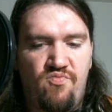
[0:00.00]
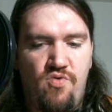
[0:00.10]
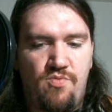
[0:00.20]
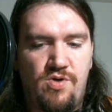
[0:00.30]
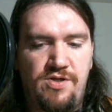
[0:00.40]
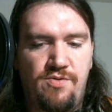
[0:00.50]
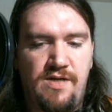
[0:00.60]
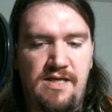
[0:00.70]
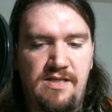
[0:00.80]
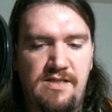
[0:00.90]
of what we're
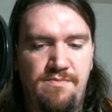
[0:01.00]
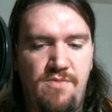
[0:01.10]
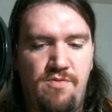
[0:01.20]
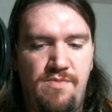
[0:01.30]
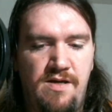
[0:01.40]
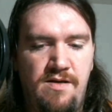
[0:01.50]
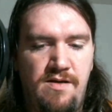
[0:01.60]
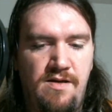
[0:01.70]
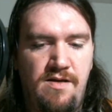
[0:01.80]
doing at this moment.